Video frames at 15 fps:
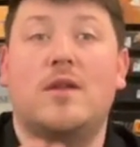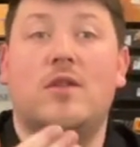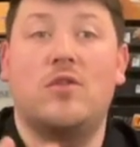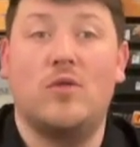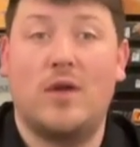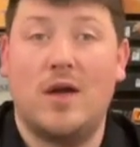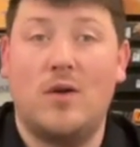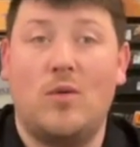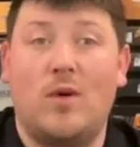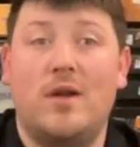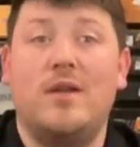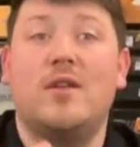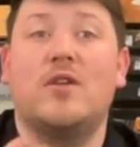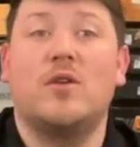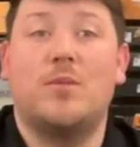You get
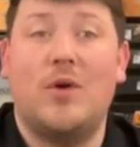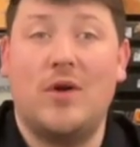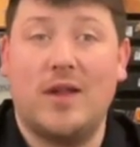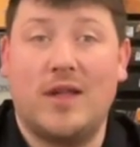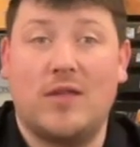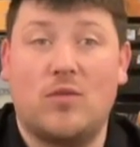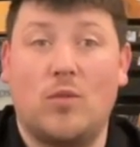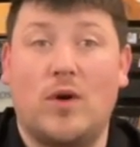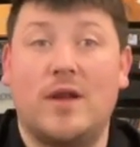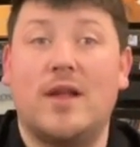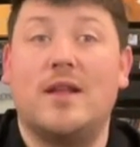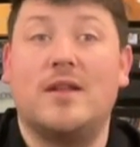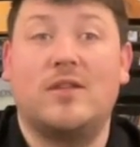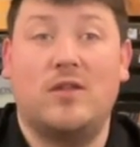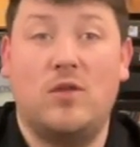1, your opponent gets 1,
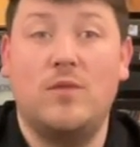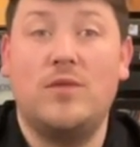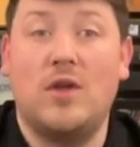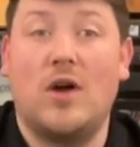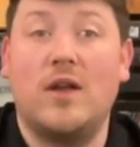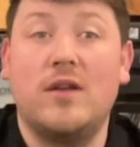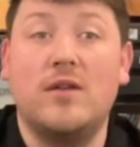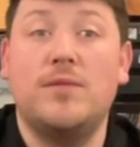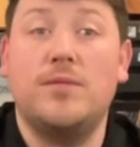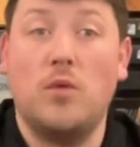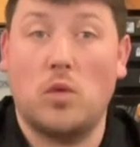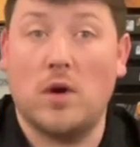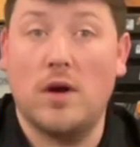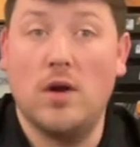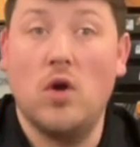until you've gone into
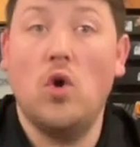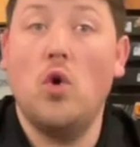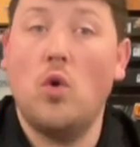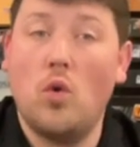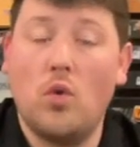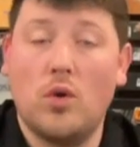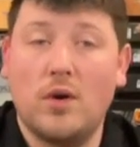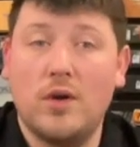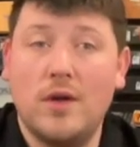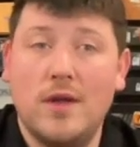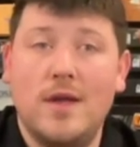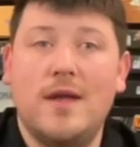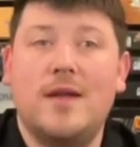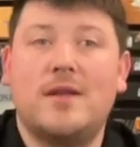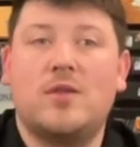4, or
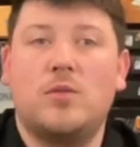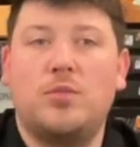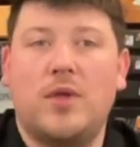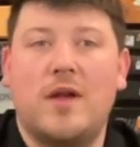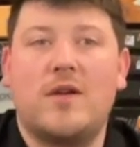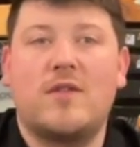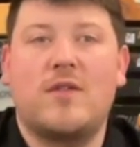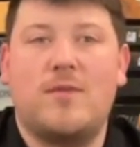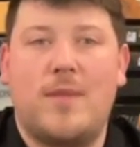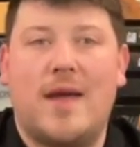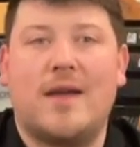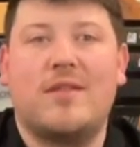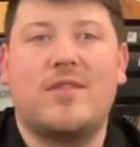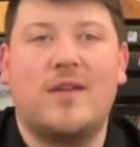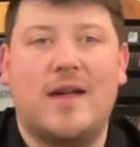until players have
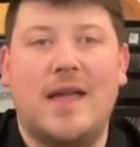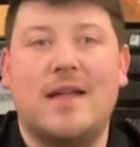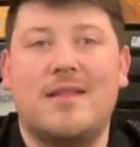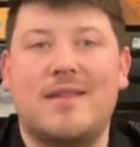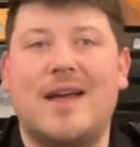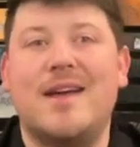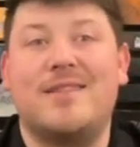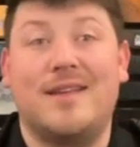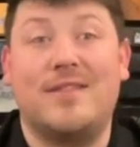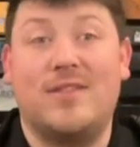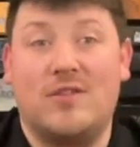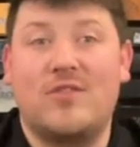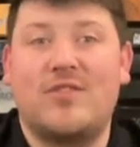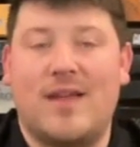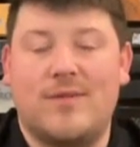maxed their hand size at
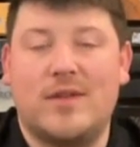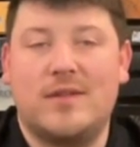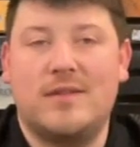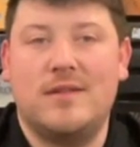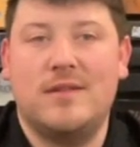their 7.